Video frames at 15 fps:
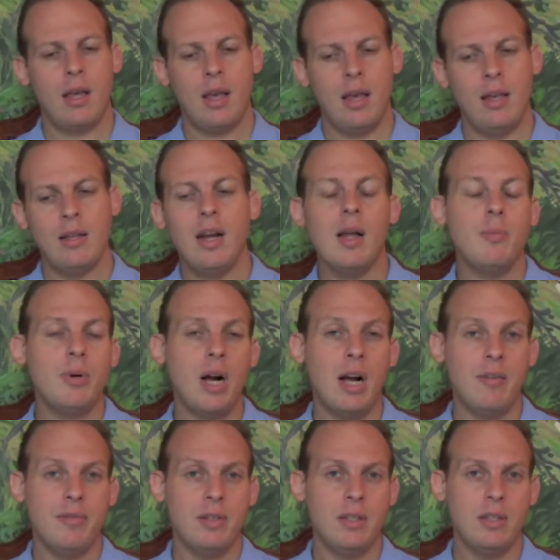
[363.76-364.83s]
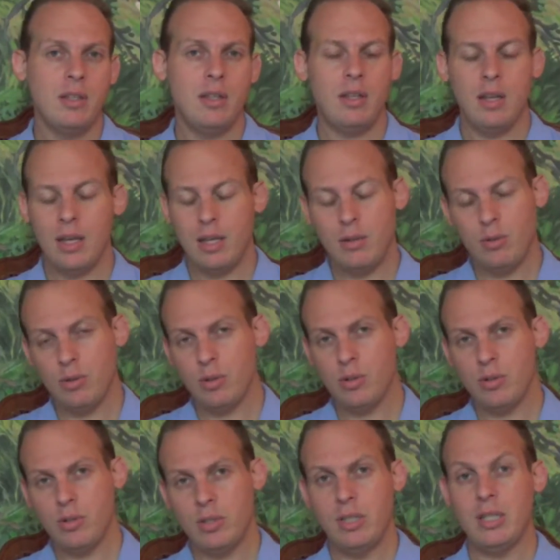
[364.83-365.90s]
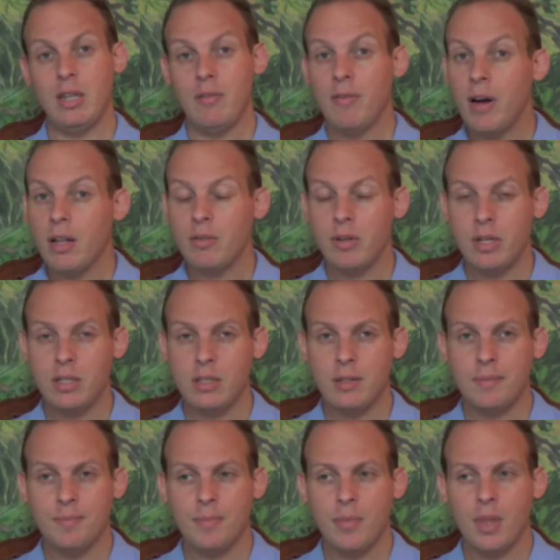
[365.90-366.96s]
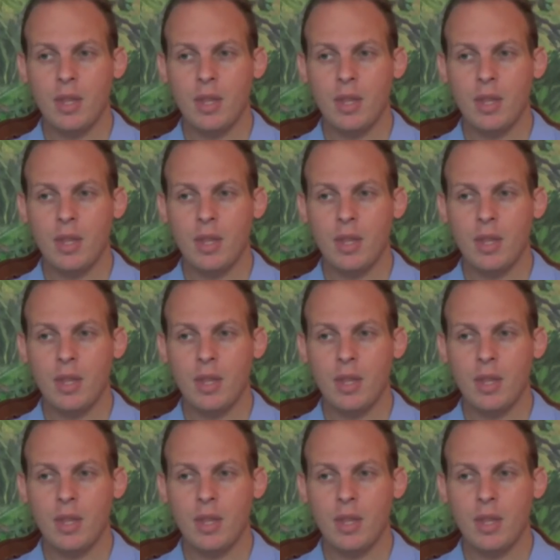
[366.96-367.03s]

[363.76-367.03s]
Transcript: a nonprofit and you're seeking fundraising,